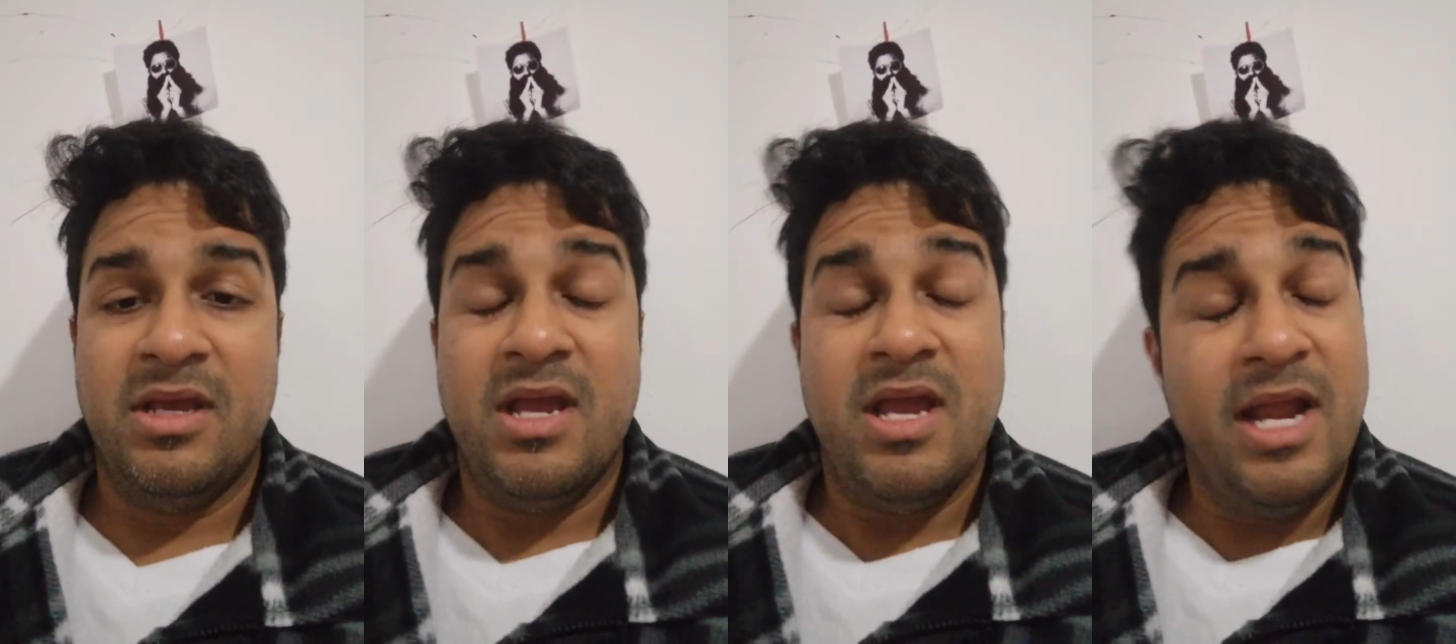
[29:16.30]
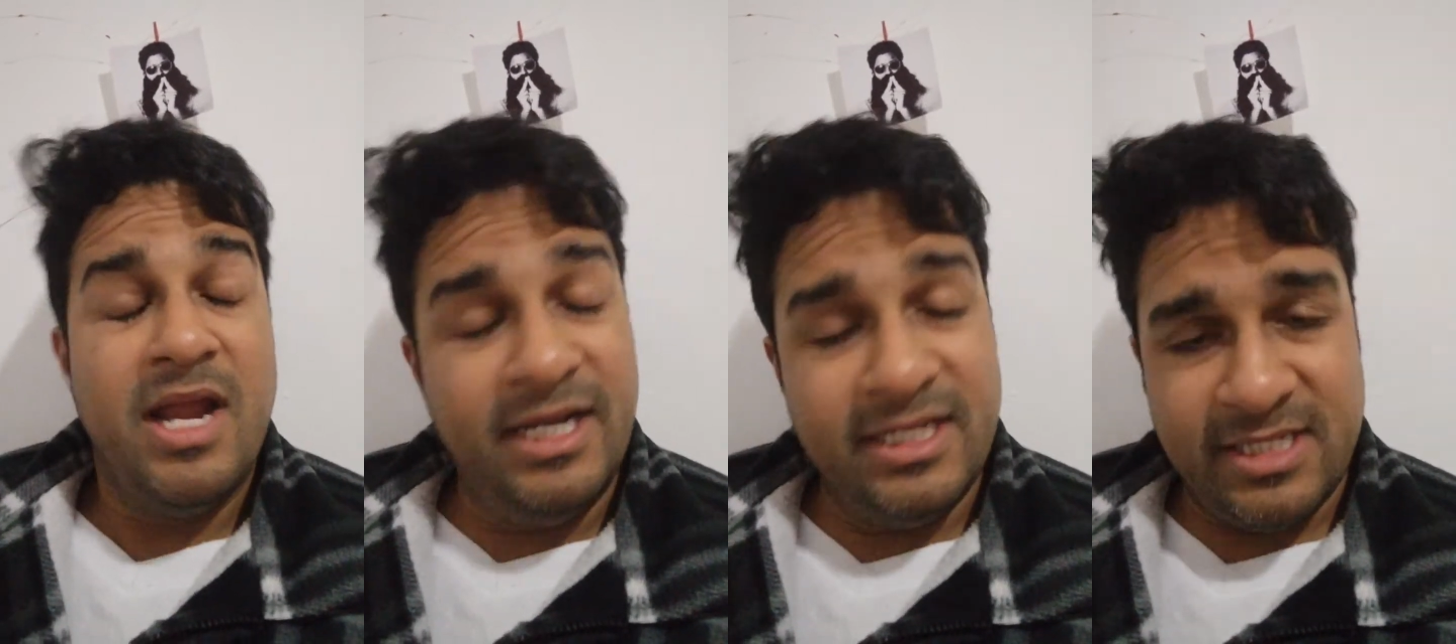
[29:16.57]

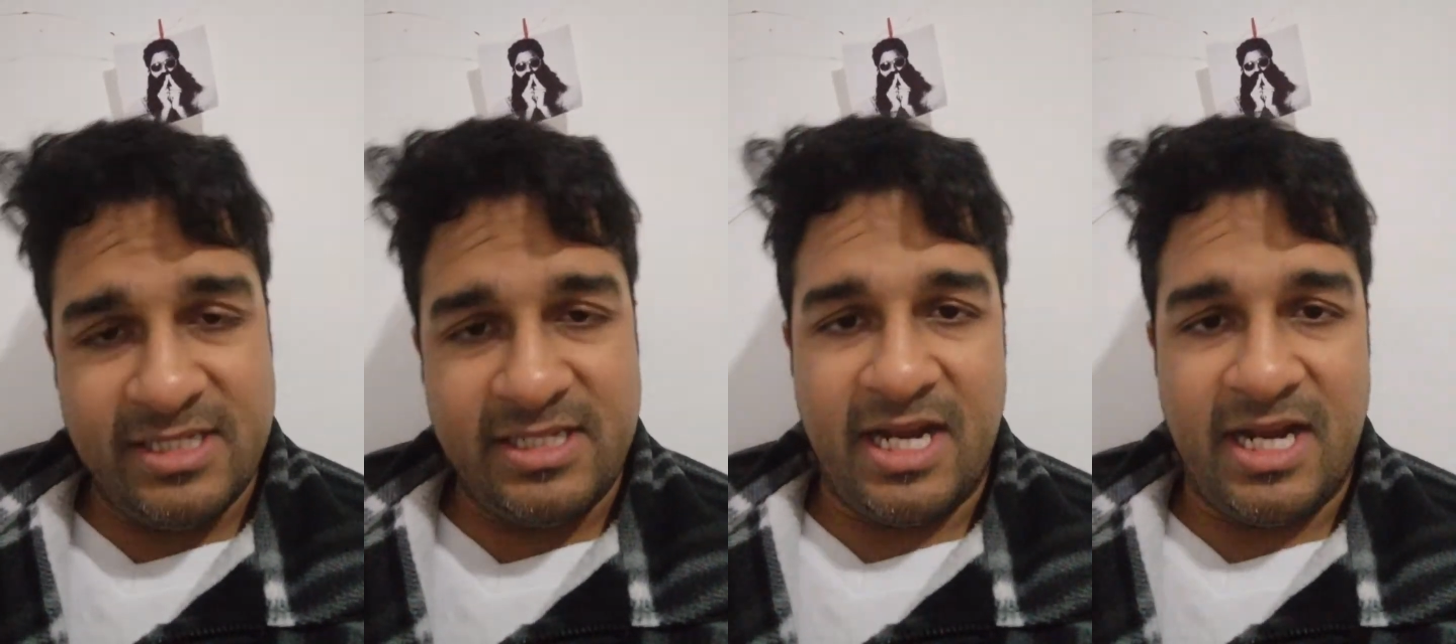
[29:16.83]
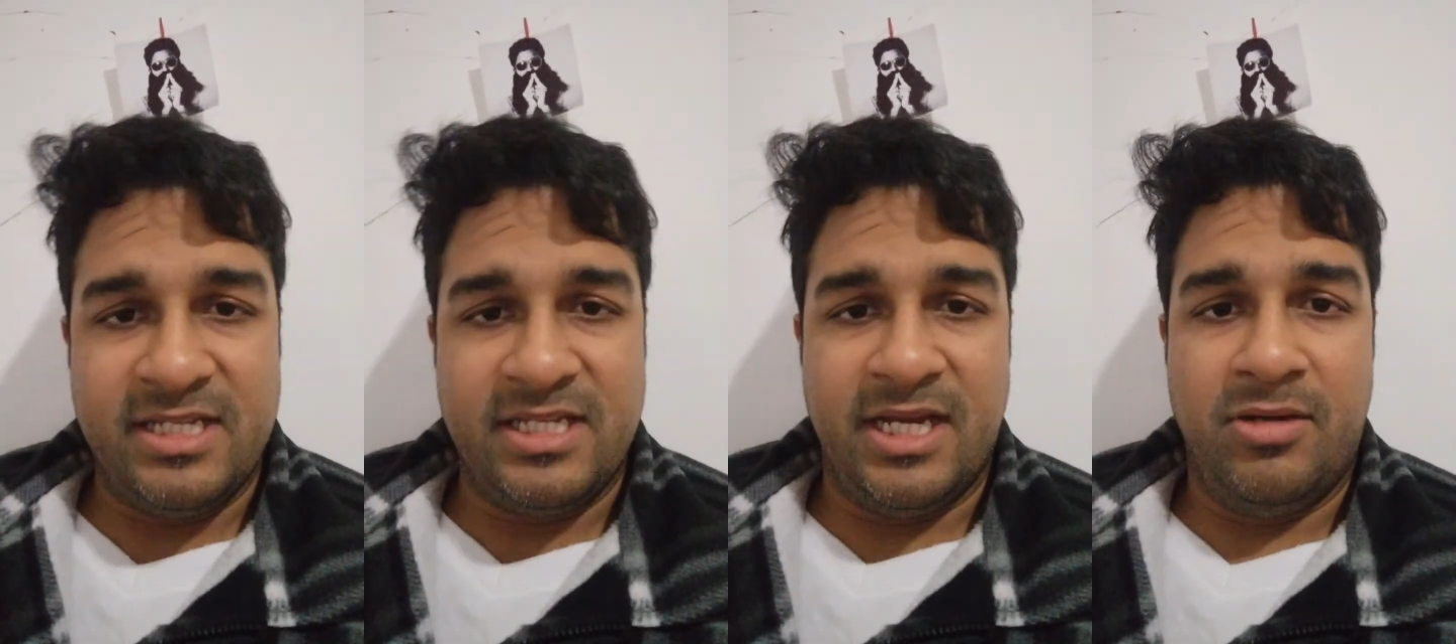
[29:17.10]
It is a
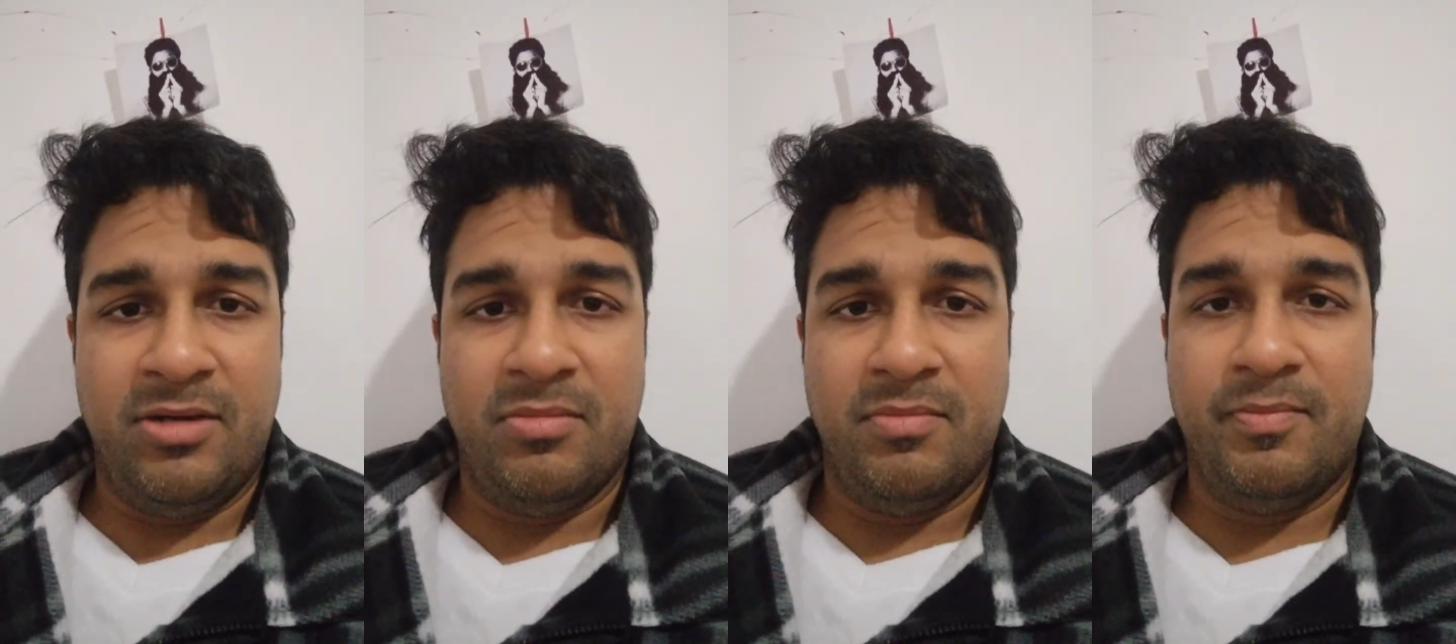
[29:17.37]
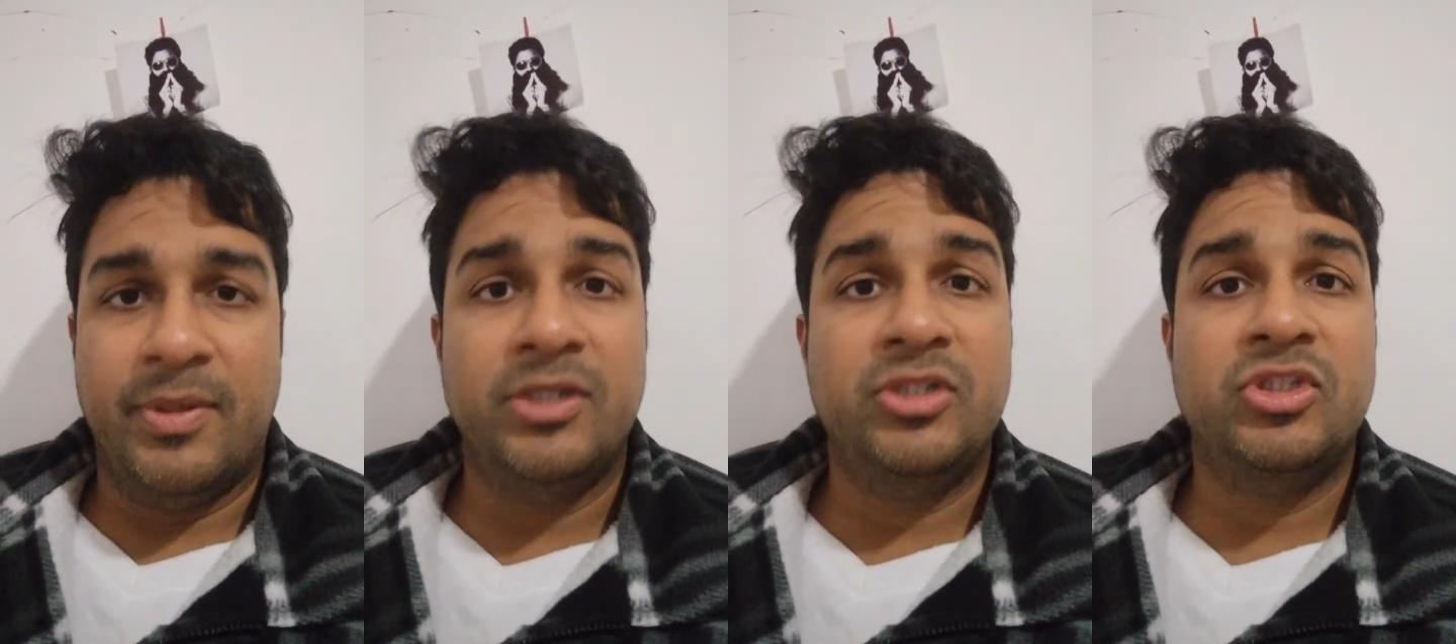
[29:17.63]
sad sight,
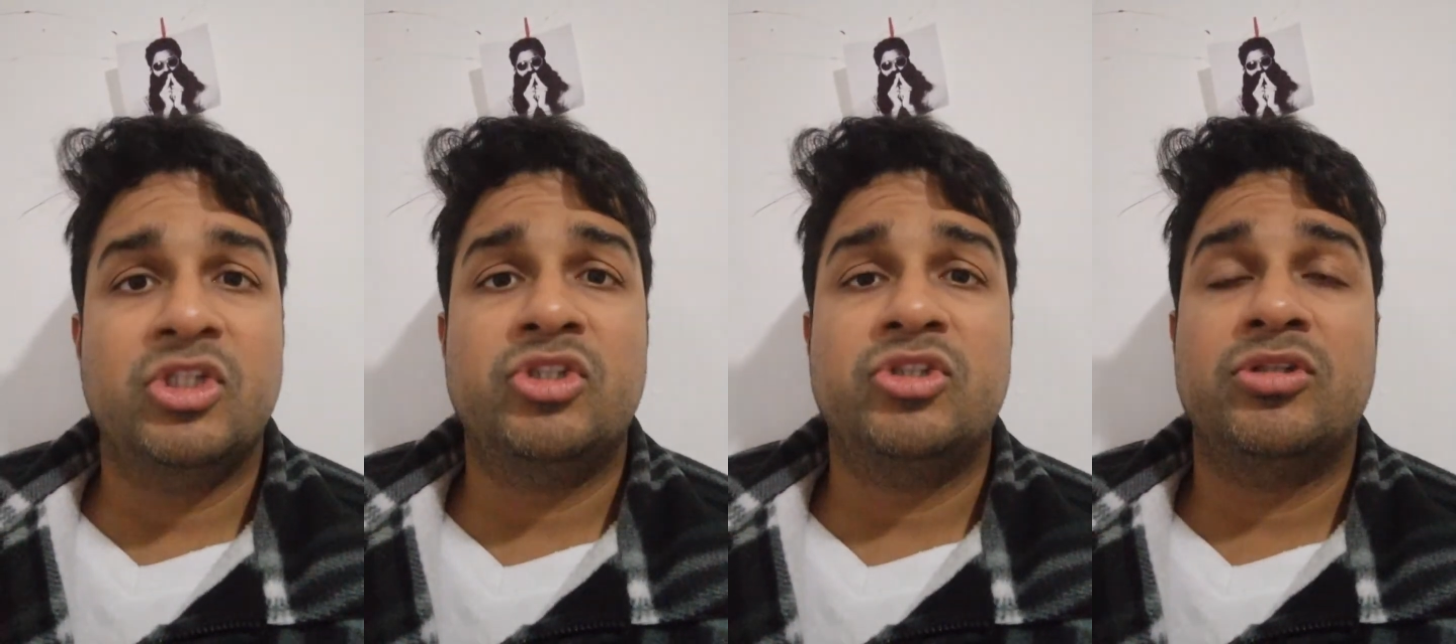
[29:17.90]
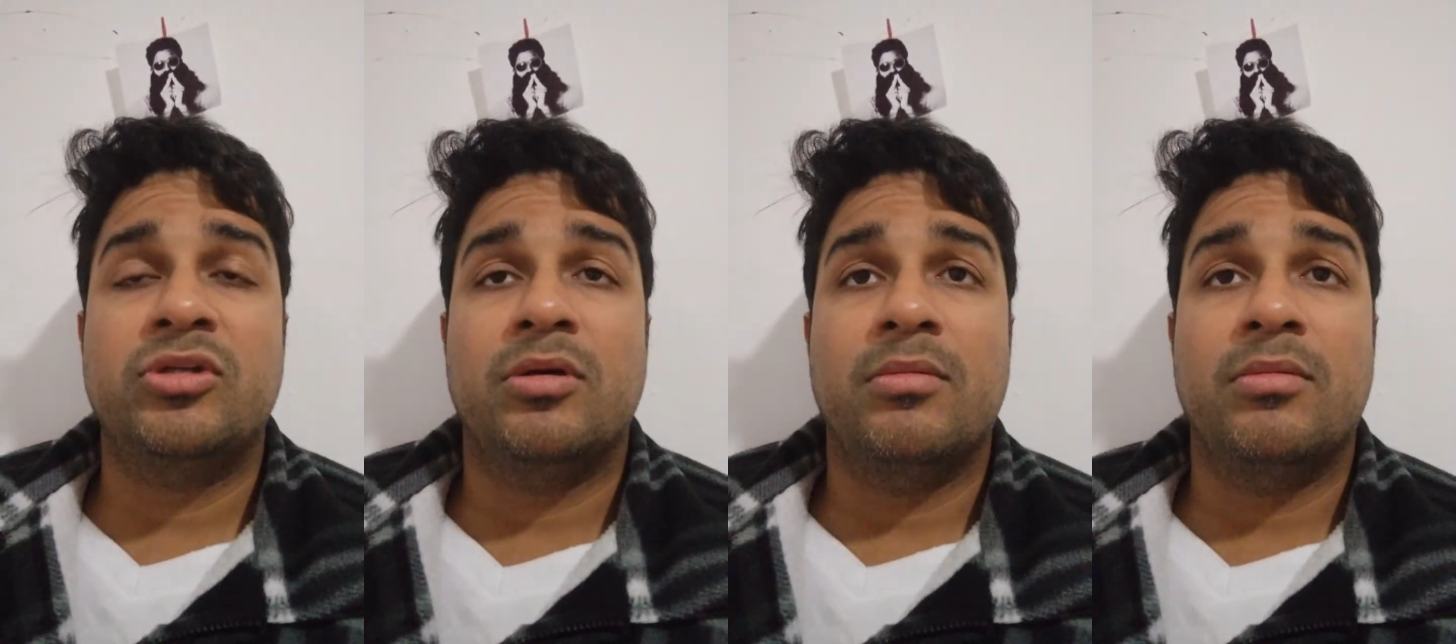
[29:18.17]
but just